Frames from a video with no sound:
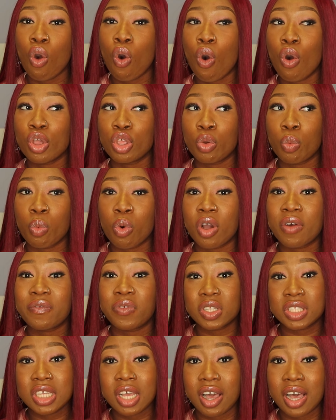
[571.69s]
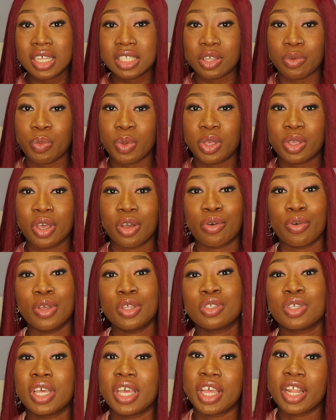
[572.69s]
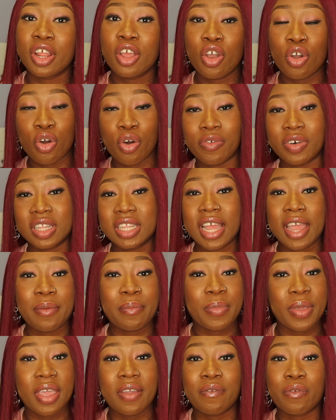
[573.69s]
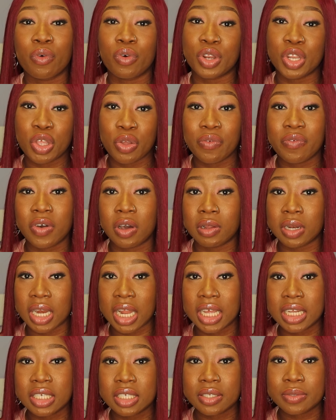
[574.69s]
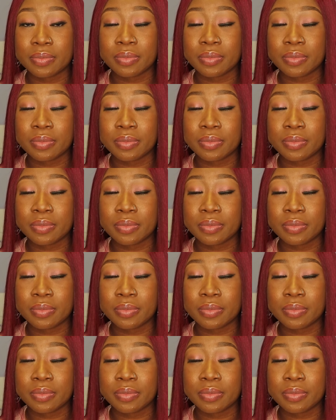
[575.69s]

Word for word: or you work 40 hours a week you're going to earn overtime pay for Newfoundland.